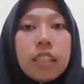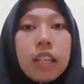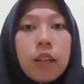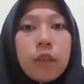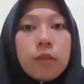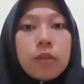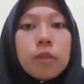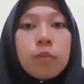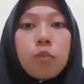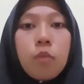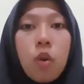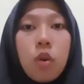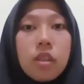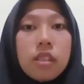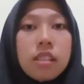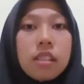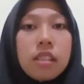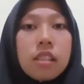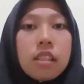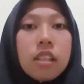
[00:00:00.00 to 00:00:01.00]
youth
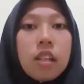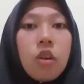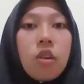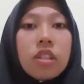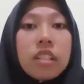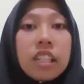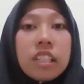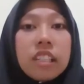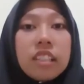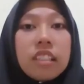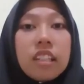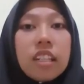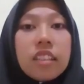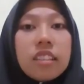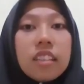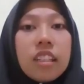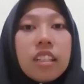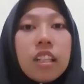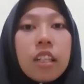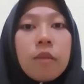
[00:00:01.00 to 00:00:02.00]
mosque
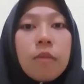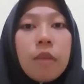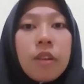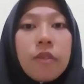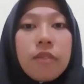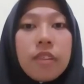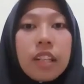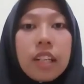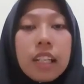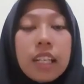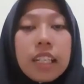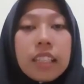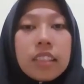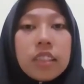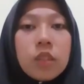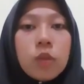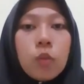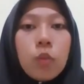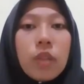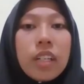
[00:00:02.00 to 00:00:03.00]
organization in my village
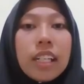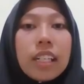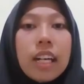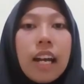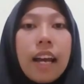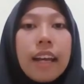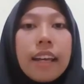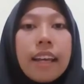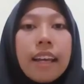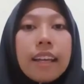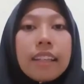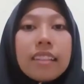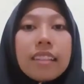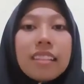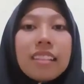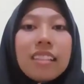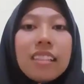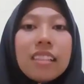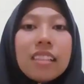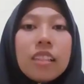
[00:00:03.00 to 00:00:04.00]
where I had
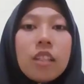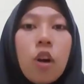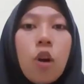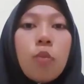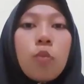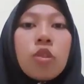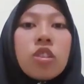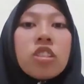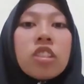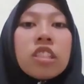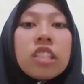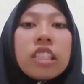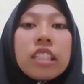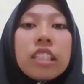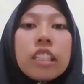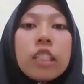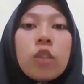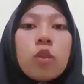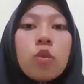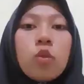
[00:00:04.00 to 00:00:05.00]
the
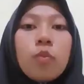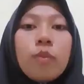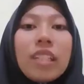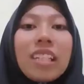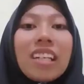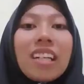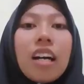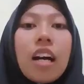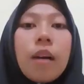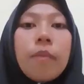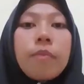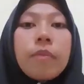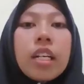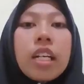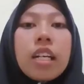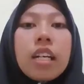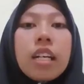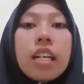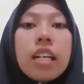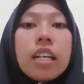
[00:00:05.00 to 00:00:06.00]
opportunity to become
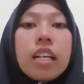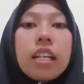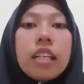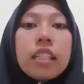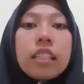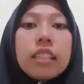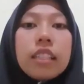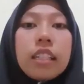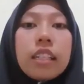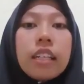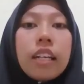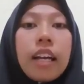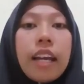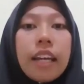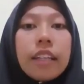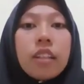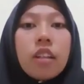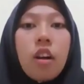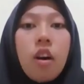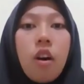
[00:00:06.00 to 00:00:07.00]
the
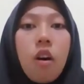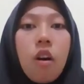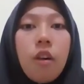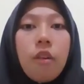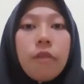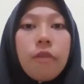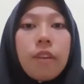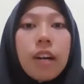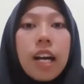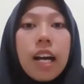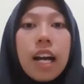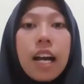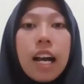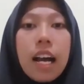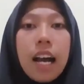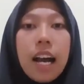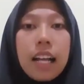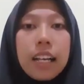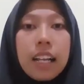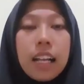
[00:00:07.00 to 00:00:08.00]
head of
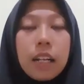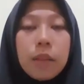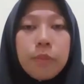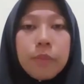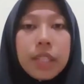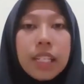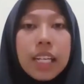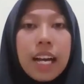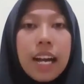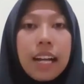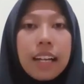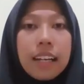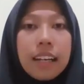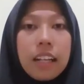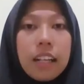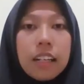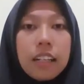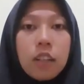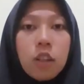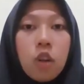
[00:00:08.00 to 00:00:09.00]
Halal
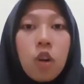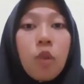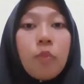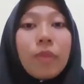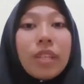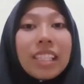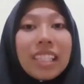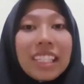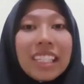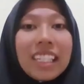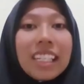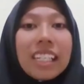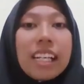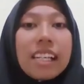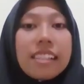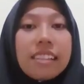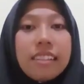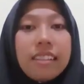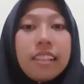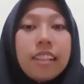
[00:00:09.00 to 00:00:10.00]
Bihalal committee
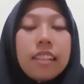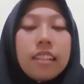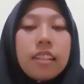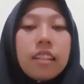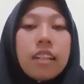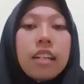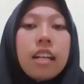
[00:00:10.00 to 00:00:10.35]
last year.